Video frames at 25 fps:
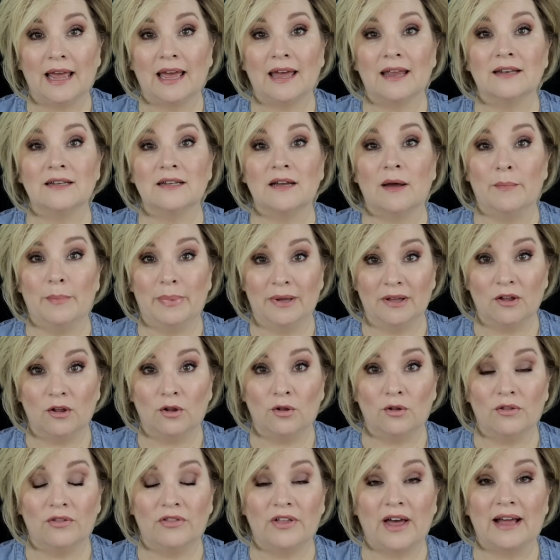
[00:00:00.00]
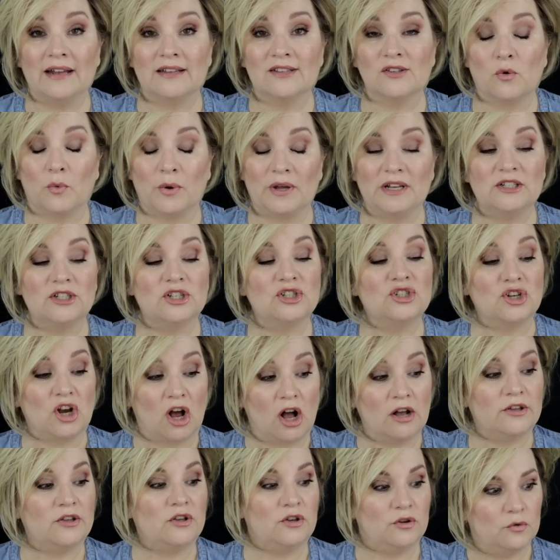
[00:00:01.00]
and a bill that's going to
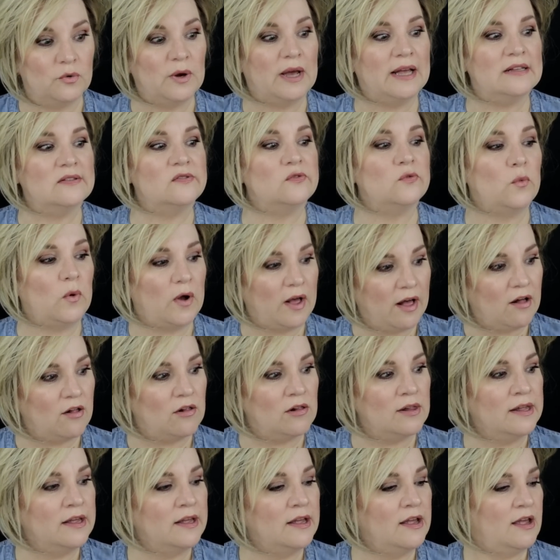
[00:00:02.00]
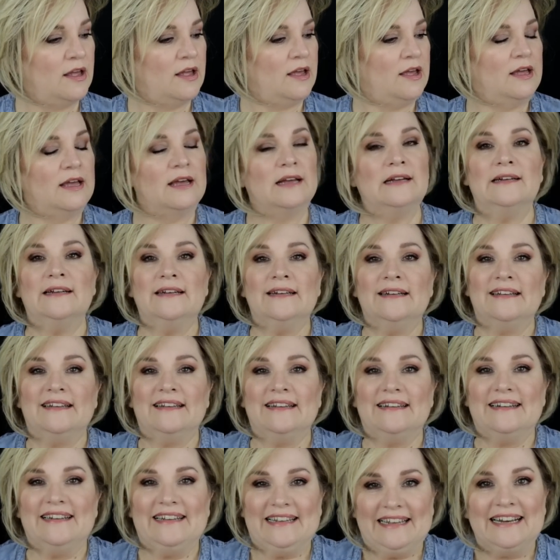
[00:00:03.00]
shock you as well.
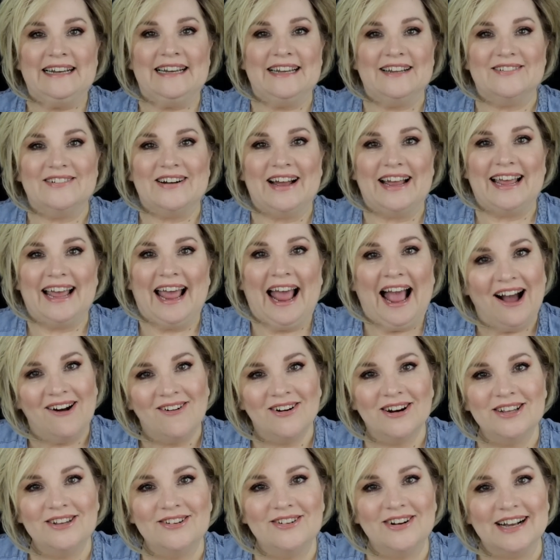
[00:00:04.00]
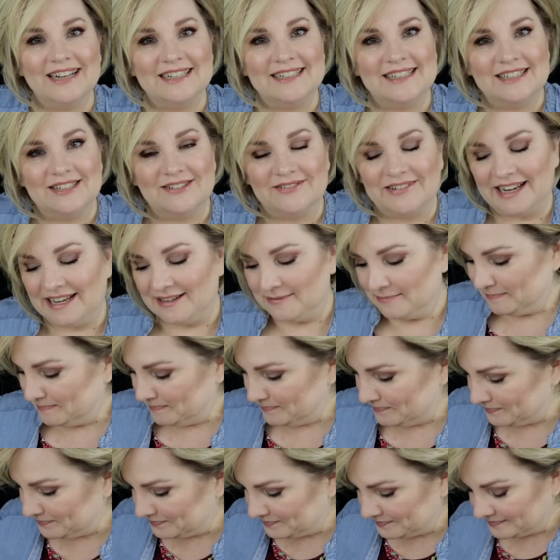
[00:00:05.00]
Anyway, how are you guys doing?
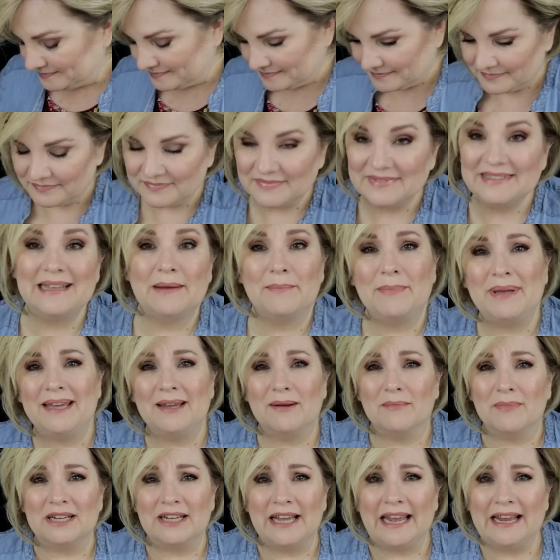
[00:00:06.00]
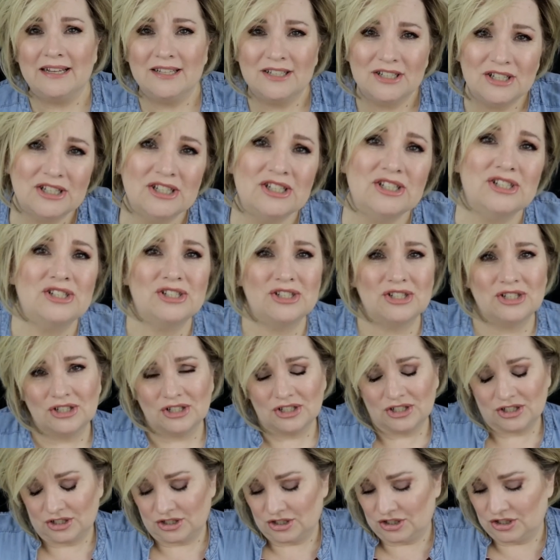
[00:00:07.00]
Let me get my
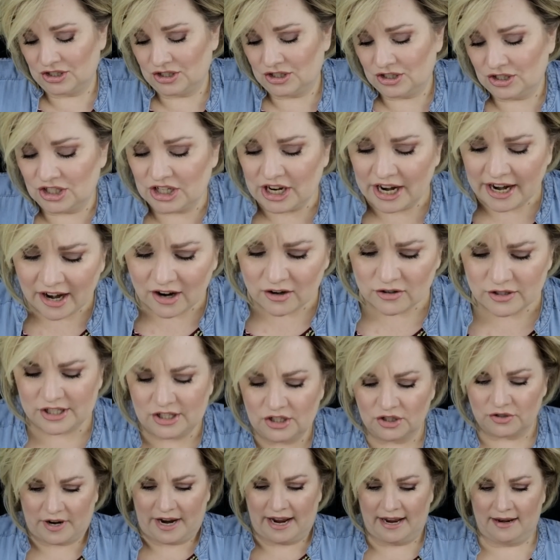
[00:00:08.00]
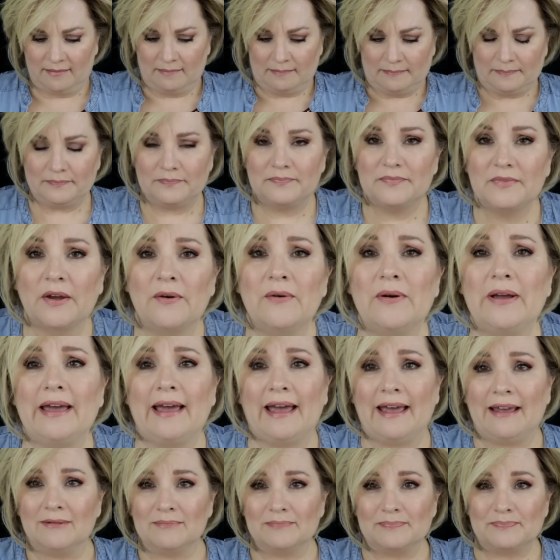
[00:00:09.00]
chair straight.
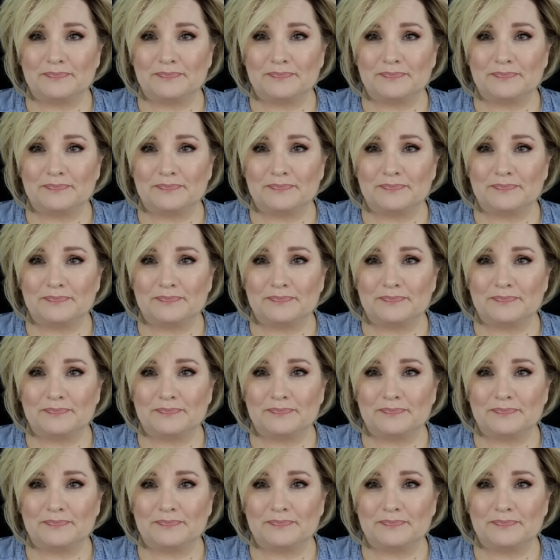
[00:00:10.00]
Okay.